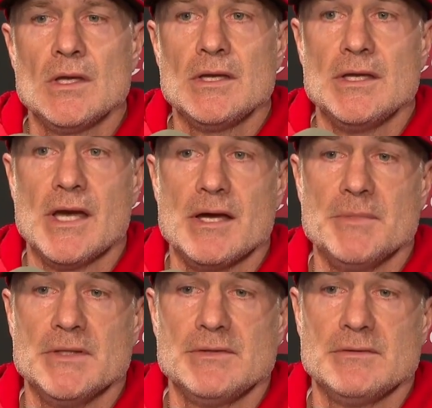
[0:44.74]
Yeah, I
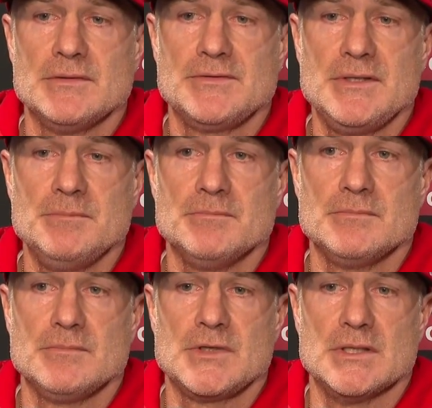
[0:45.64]
mean, th- this
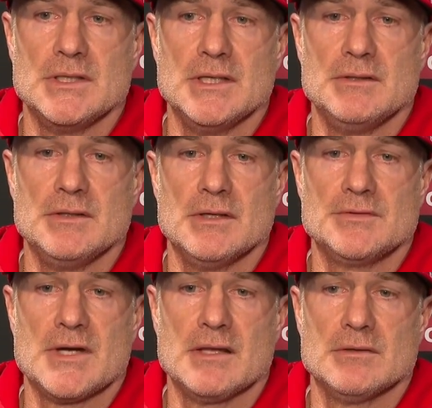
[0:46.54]
team can hit. You know,
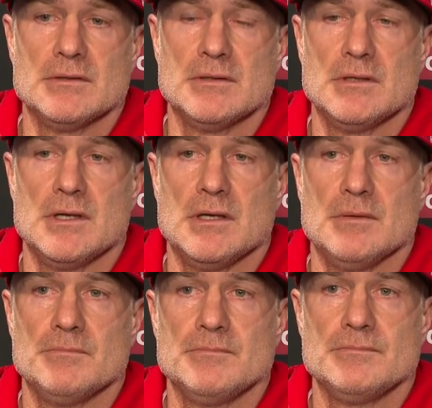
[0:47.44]
Tyler.
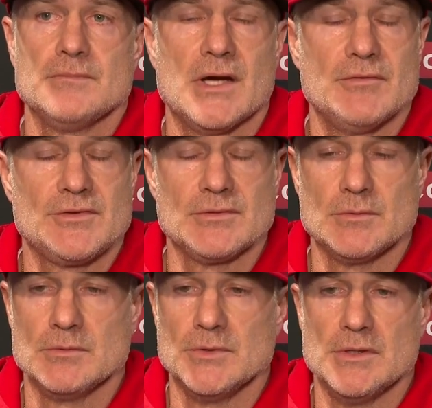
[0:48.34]
Um, obviously,
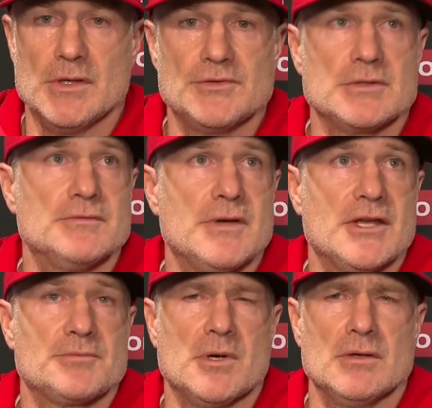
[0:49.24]
we know he has a good
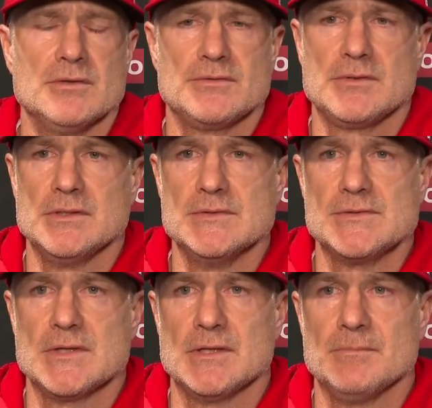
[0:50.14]
fastball. He's,
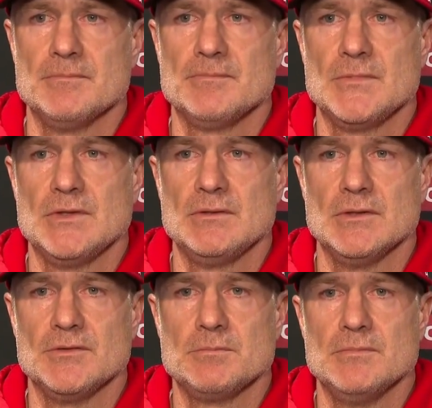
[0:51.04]
his um,
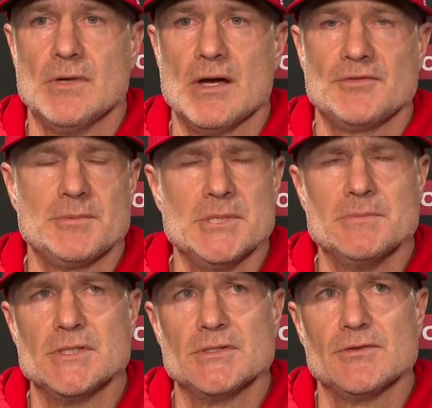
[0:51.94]
his
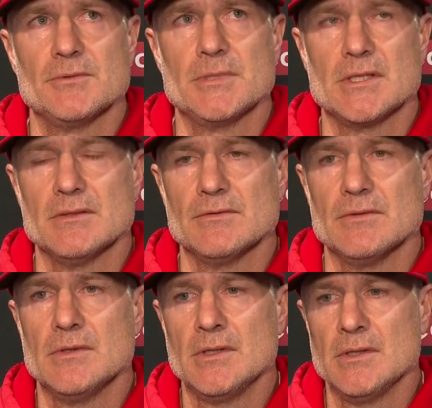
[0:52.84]
off-speed pitches have been
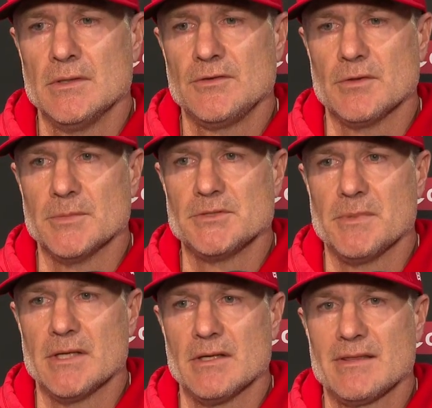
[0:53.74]
getting so much
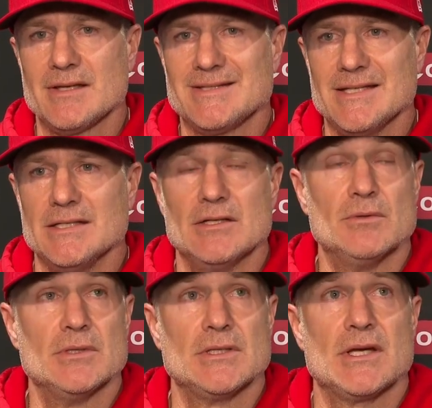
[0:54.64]
better. I thought they did a
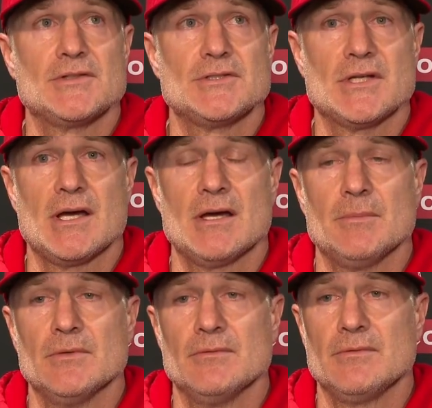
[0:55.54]
really nice
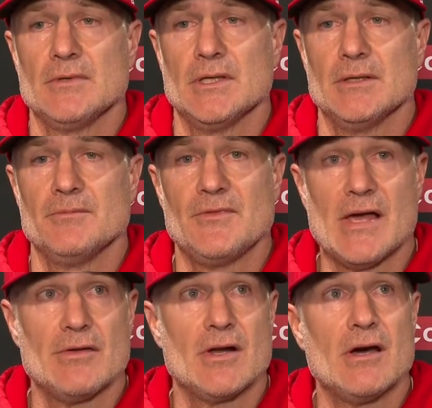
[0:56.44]
job of um,
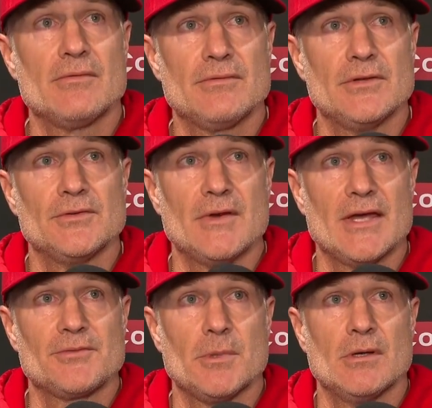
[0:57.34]
fouling off his
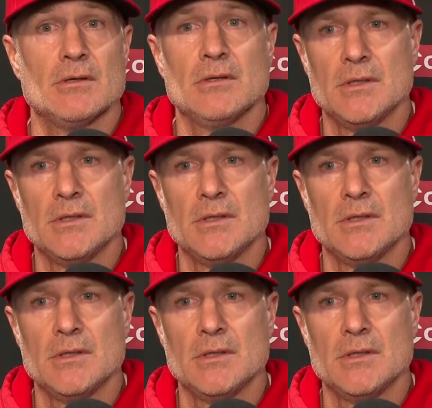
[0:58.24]
fastball,